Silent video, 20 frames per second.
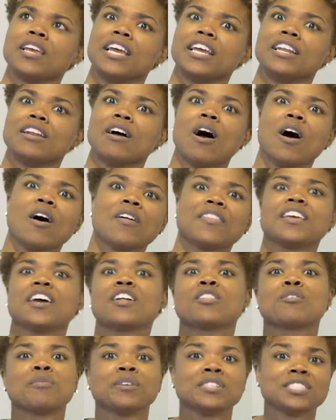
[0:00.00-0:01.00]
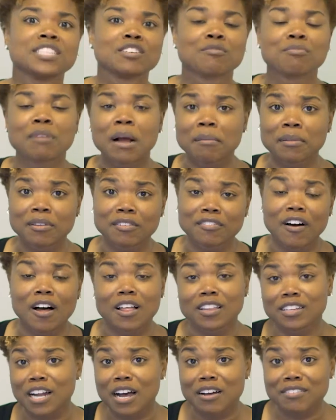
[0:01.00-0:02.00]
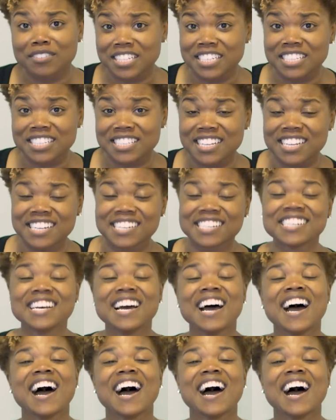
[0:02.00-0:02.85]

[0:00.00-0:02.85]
and all the other ones that have probably fallen off since then.